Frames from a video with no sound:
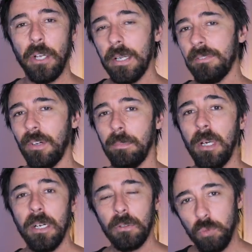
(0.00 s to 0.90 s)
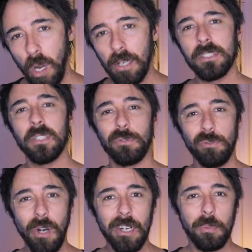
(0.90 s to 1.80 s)
going from rock to
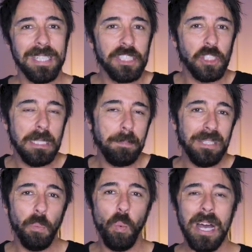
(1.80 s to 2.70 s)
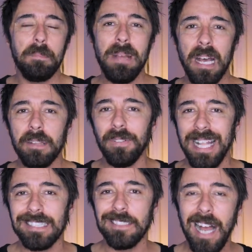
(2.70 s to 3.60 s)
rock where the sheep eat one mouthful
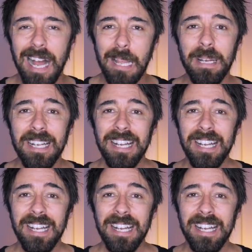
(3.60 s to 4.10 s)
at a time